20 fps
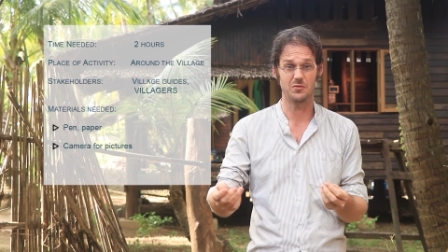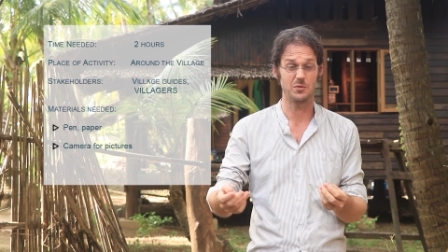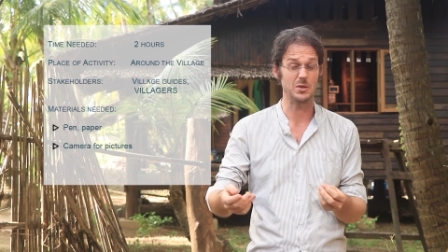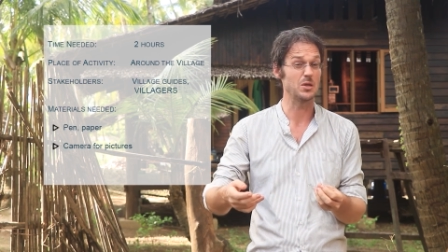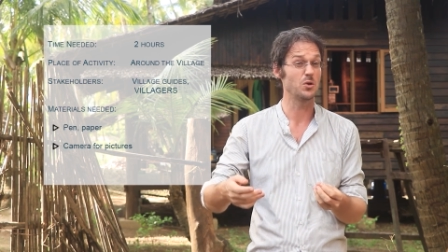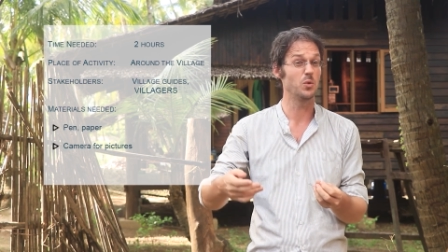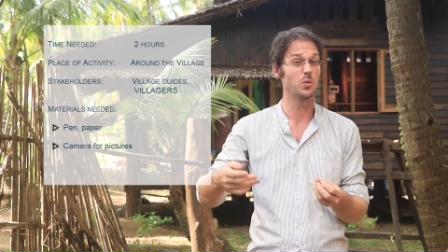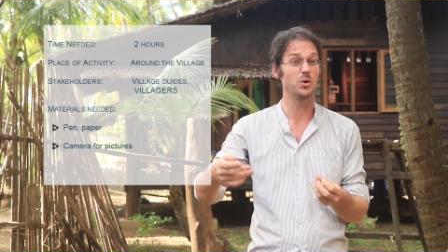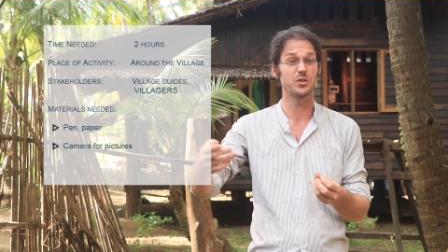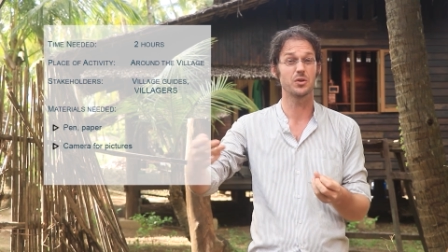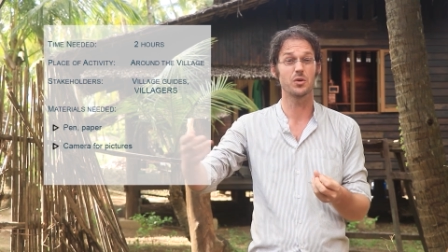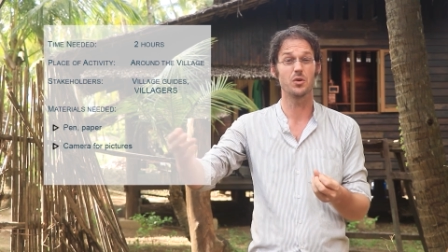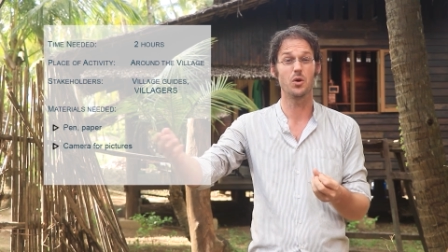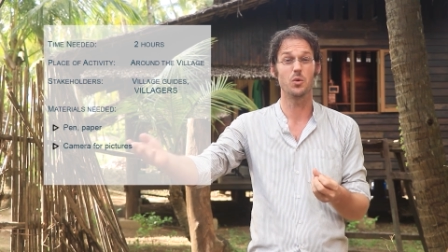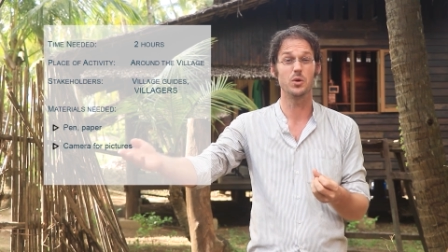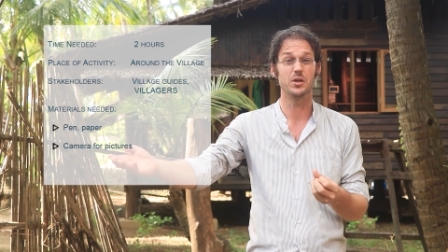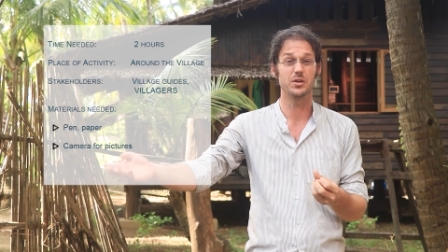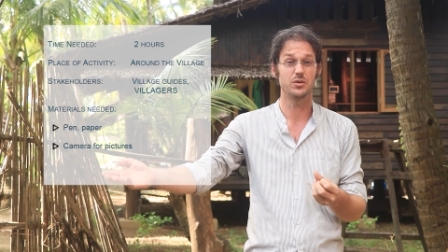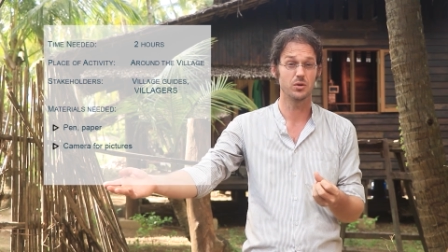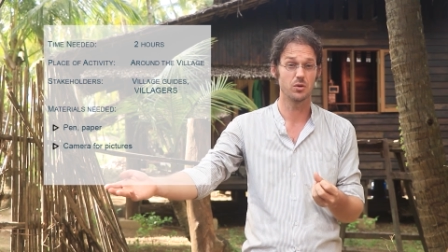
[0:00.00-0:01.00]
When you want to
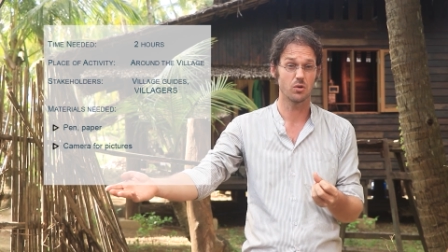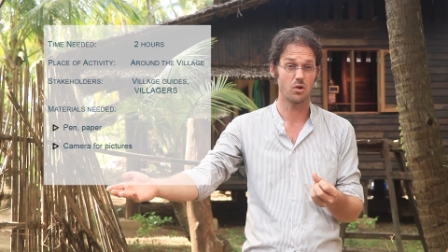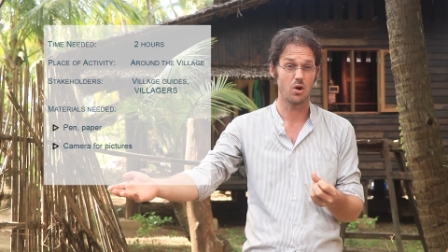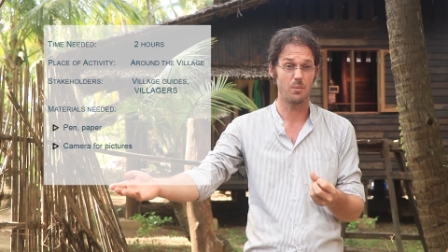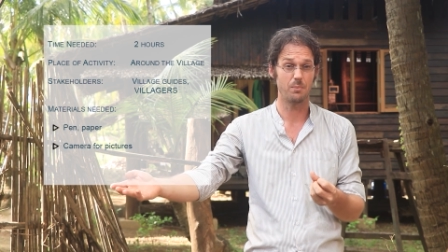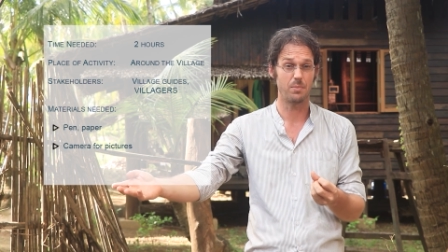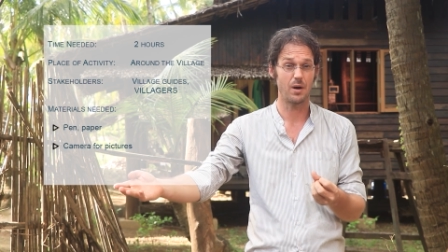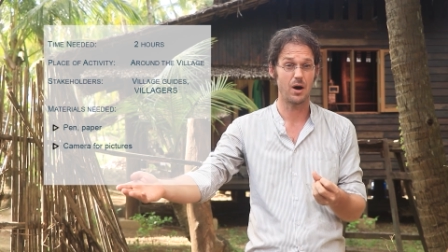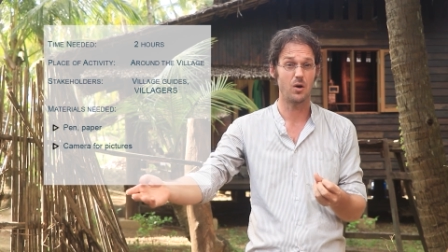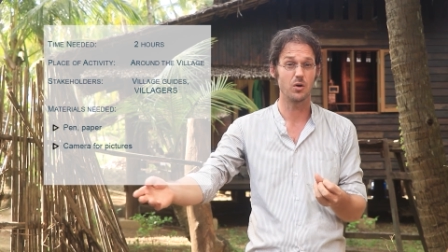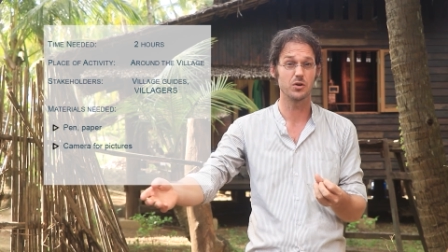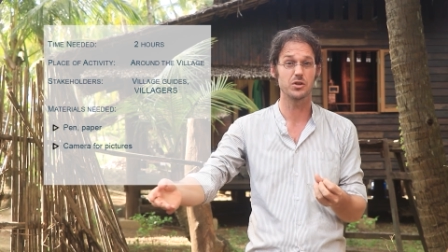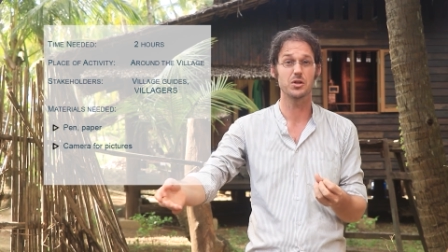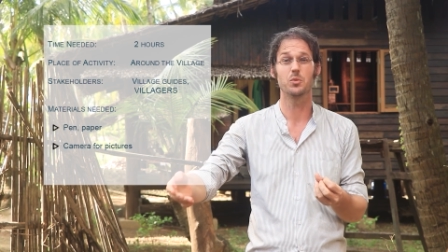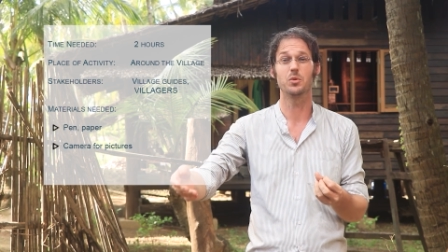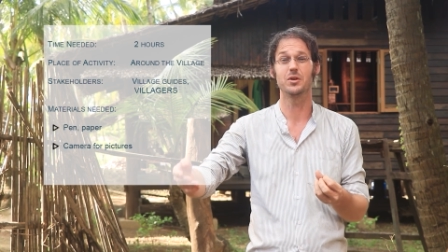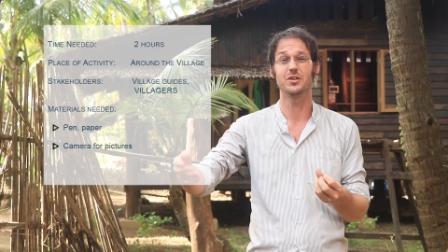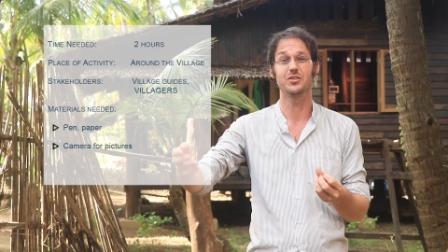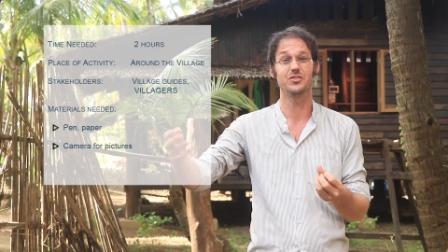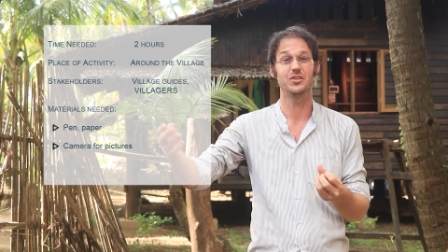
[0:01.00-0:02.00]
go into a compound,
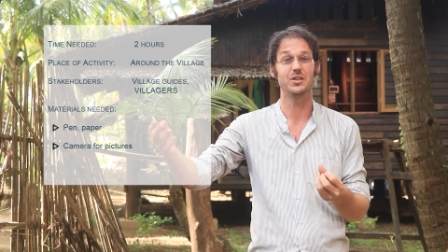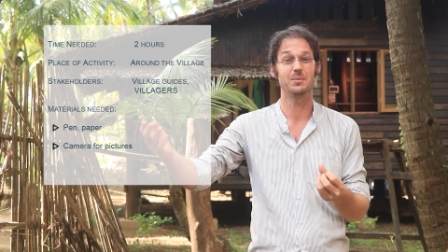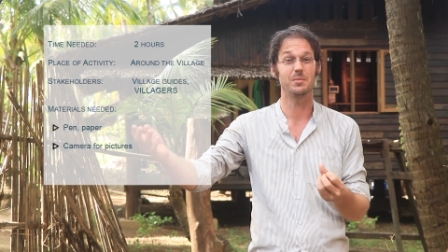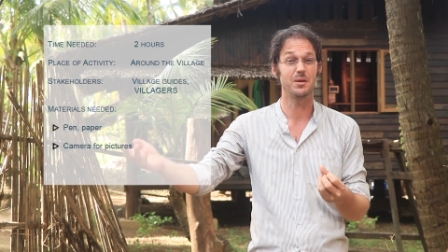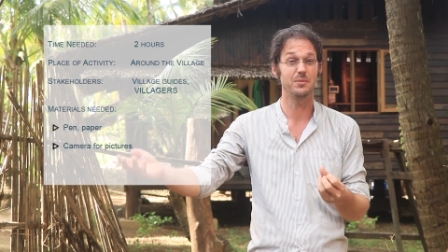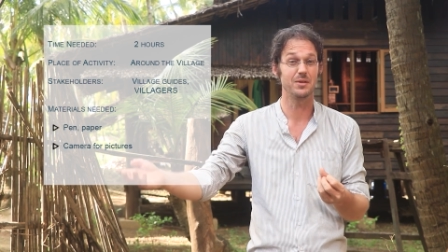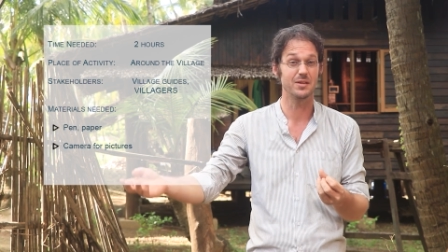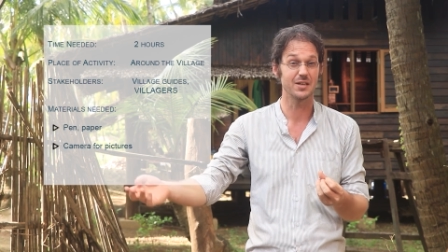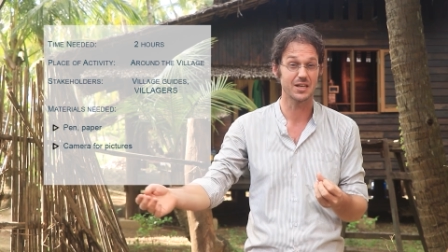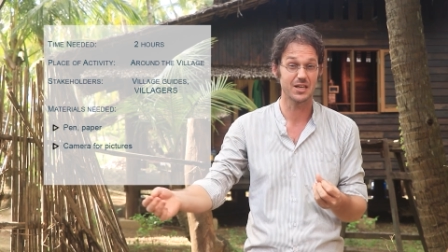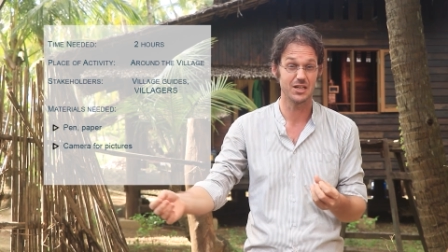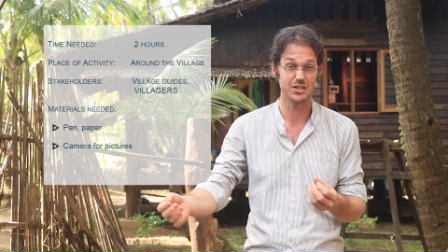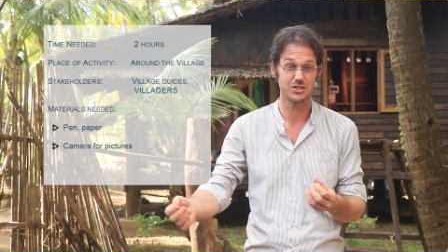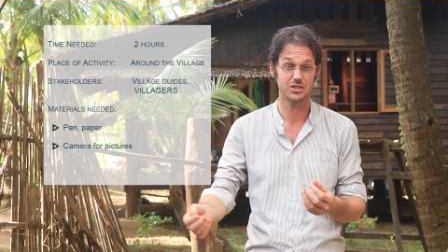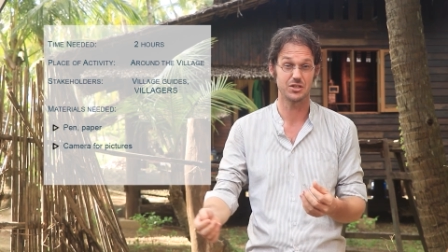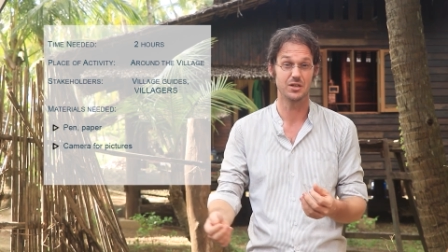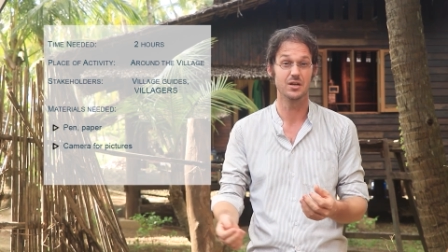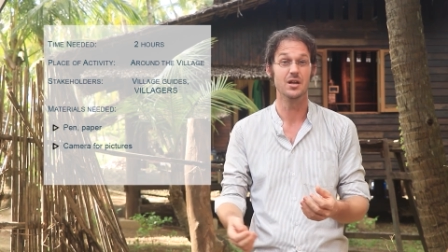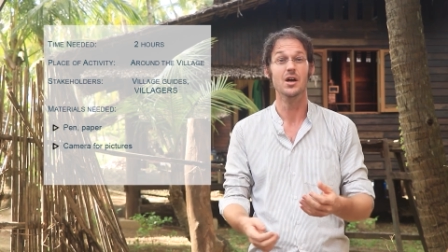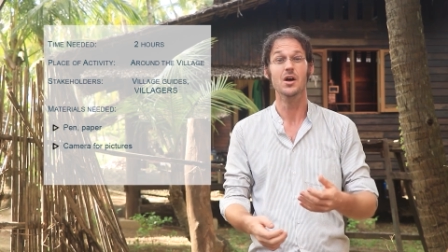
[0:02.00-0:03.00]
you want to see maybe the
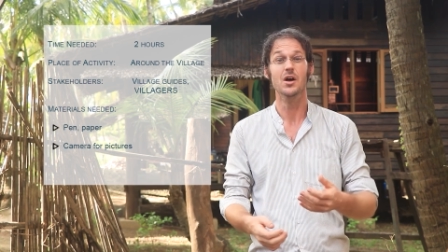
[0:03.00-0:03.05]
kitchen